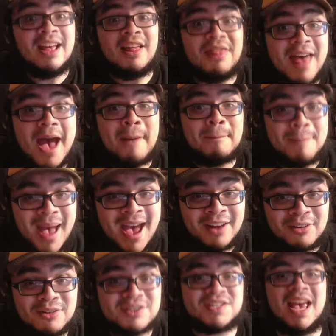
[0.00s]
That
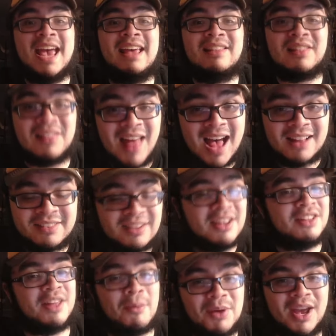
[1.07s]
matters a lot
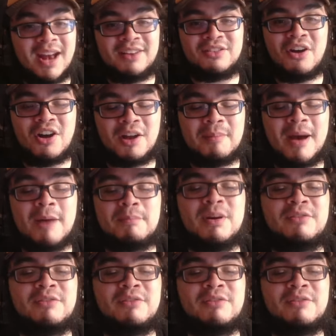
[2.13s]
that we got to talk about.